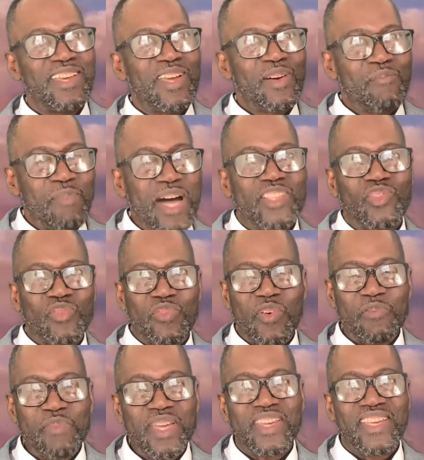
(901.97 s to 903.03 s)
months of our
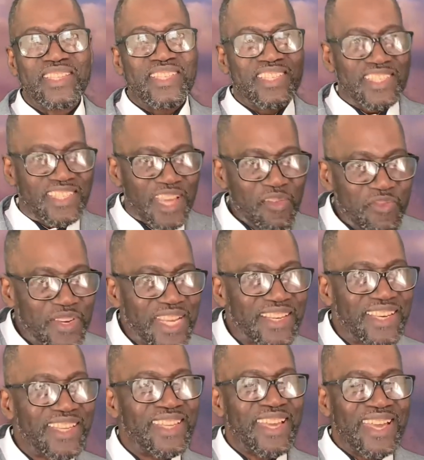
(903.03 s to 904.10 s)
marriage.
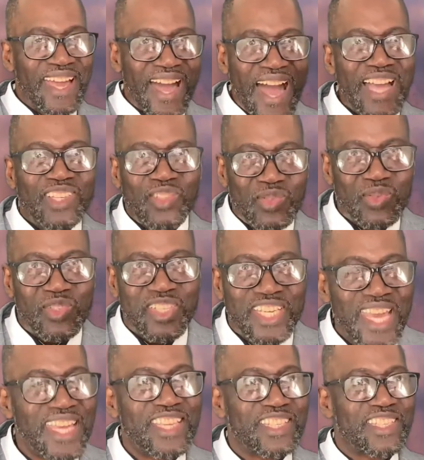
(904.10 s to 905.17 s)
Definitely I should
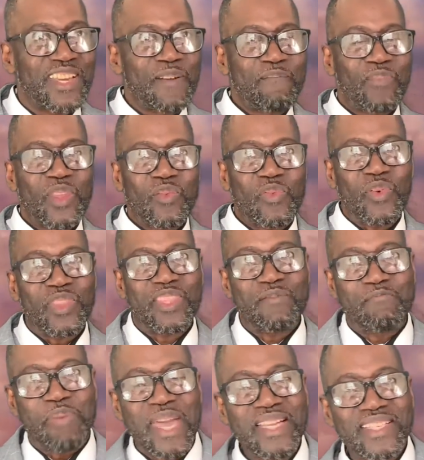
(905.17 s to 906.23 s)
change for the
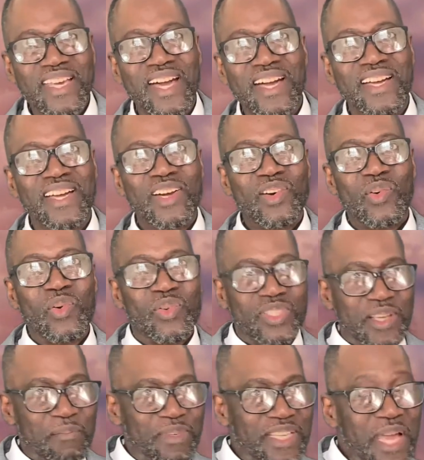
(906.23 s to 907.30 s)
better or
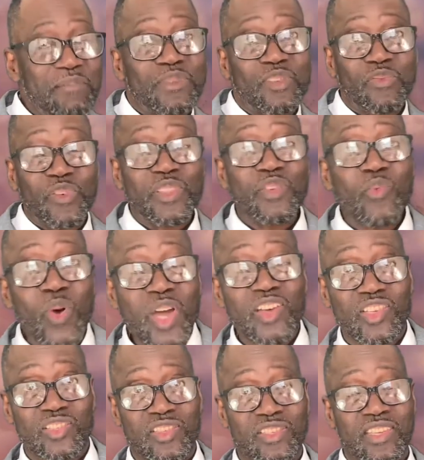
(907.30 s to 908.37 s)
sometimes for the
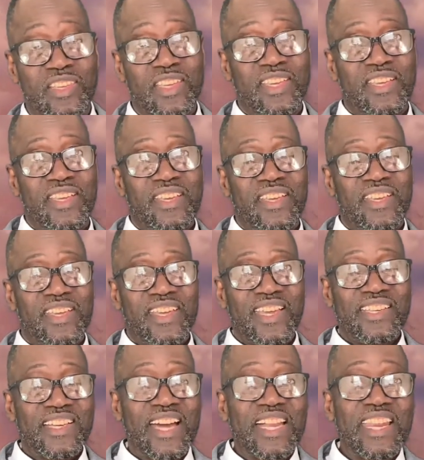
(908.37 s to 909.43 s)
worse. And
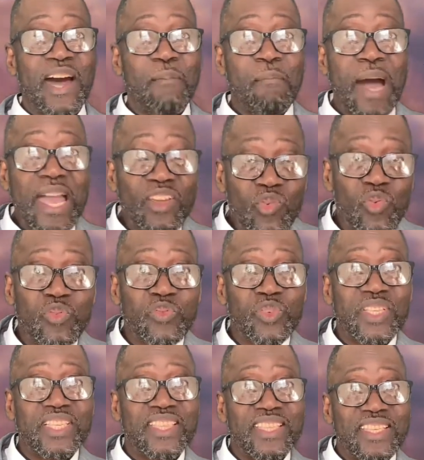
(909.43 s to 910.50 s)
kana amai
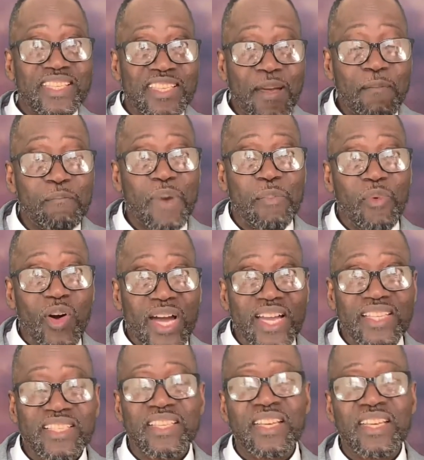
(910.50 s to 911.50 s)
ofuti the same baba wakati